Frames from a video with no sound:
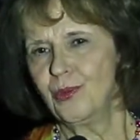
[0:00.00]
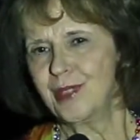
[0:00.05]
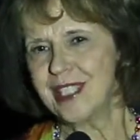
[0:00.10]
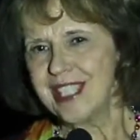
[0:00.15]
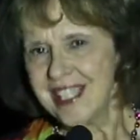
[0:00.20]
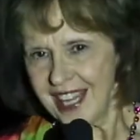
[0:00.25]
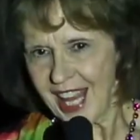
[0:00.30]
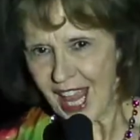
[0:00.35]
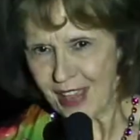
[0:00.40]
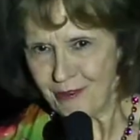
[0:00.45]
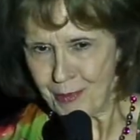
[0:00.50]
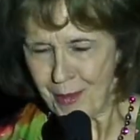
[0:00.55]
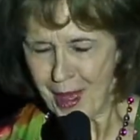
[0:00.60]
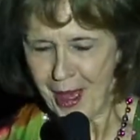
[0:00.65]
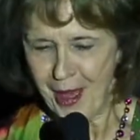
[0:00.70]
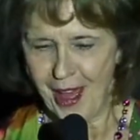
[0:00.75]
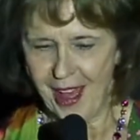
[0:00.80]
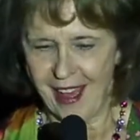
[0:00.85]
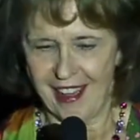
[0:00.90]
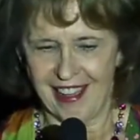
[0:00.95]
was left
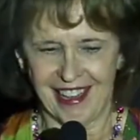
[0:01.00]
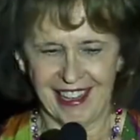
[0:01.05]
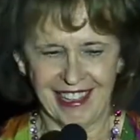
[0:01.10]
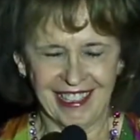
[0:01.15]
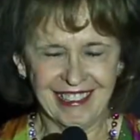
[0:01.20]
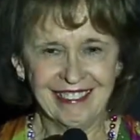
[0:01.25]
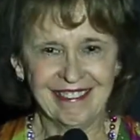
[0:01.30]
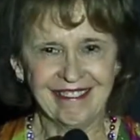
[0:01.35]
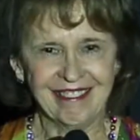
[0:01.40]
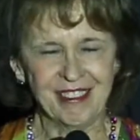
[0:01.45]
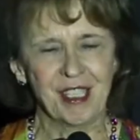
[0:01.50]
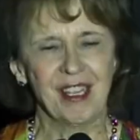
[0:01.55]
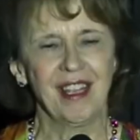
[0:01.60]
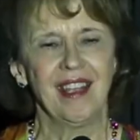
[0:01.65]
behind.